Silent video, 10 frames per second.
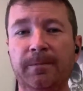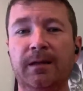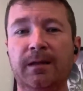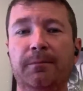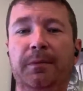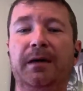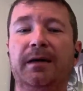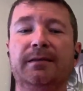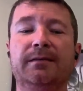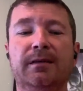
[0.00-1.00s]

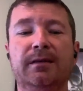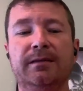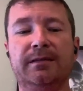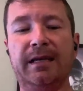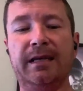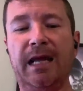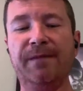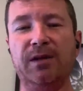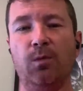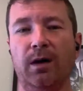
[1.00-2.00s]
but the
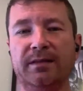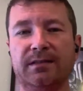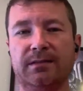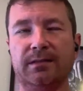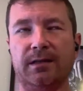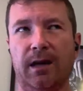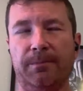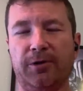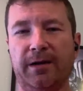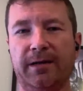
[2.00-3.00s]
Navy wasn't
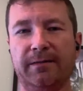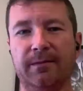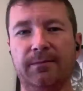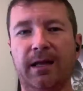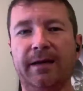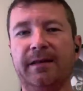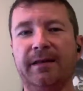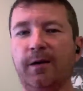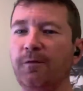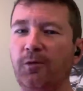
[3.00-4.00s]
upgrading them like
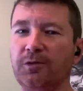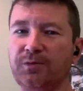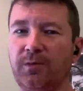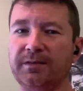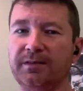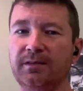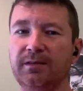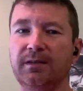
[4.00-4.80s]
the Air Force was.